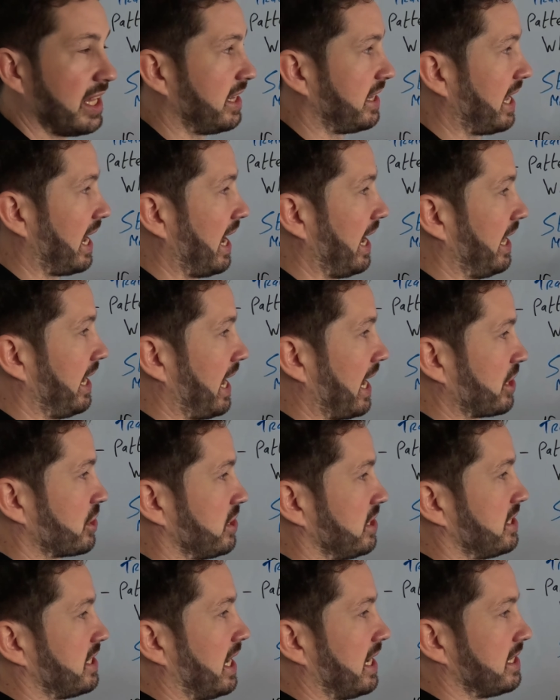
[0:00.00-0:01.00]
that it
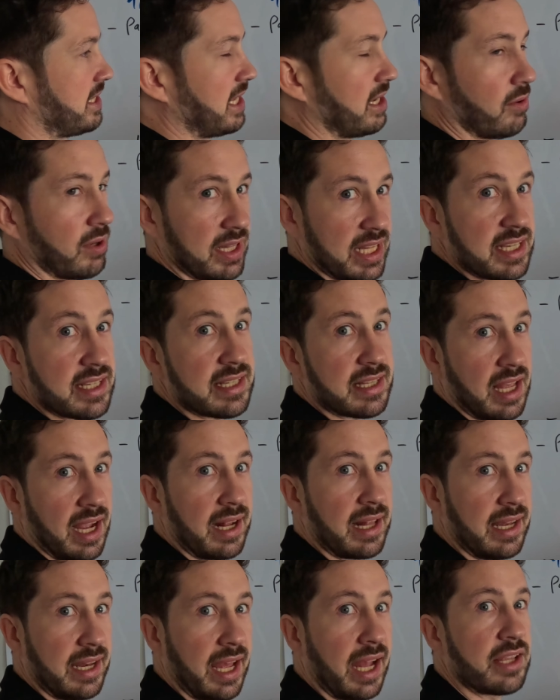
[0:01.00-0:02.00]
actually says, well, this is
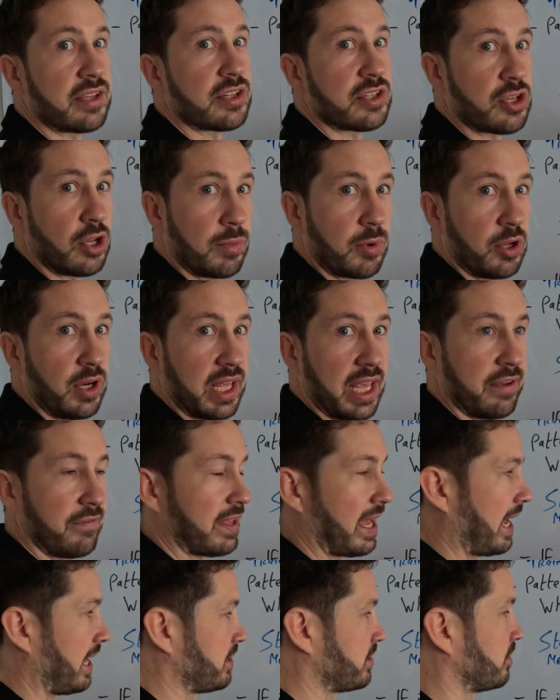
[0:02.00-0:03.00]
likely the answer, so I'm going to give
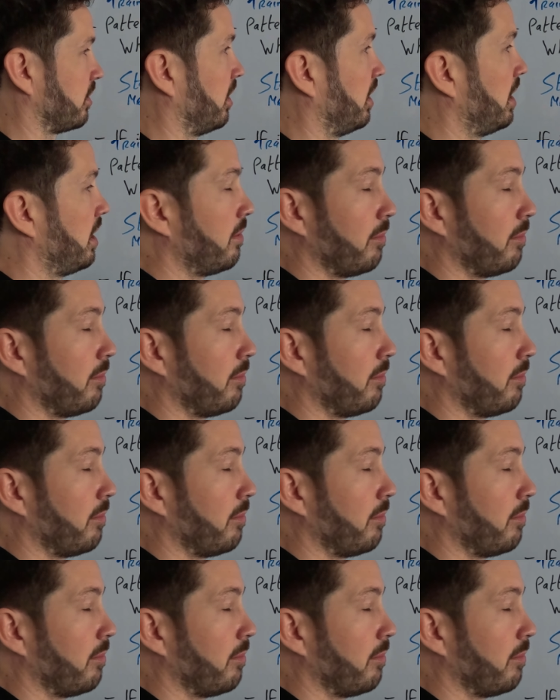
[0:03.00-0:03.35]
the answer.